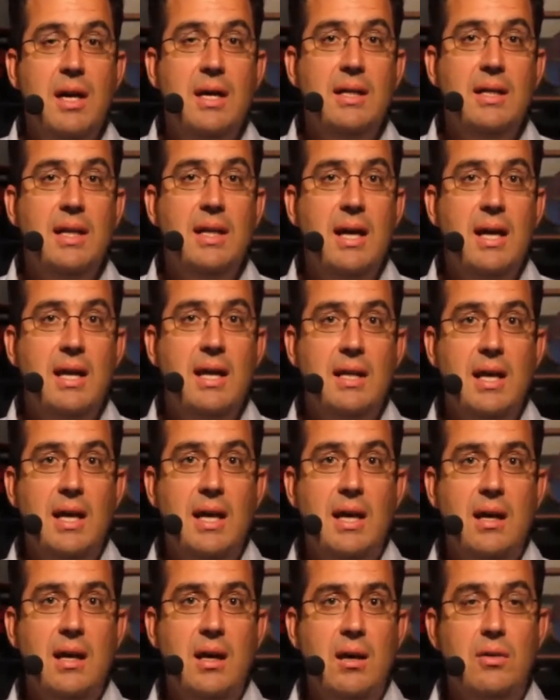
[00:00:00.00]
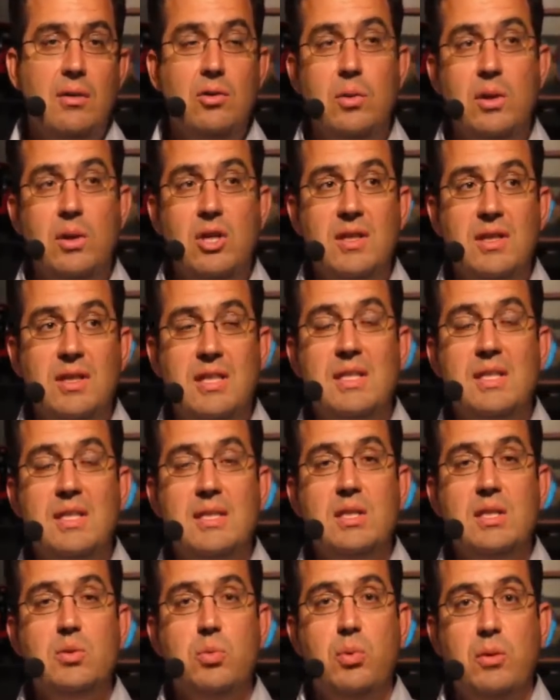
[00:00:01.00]
then doing a
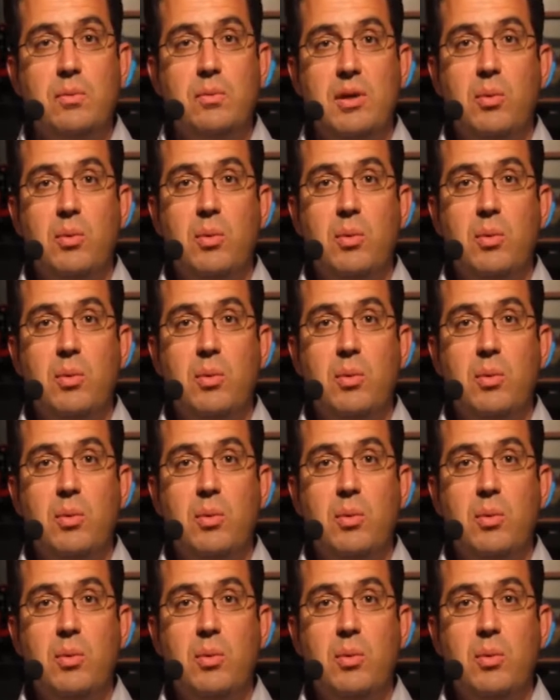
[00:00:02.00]
thesis would be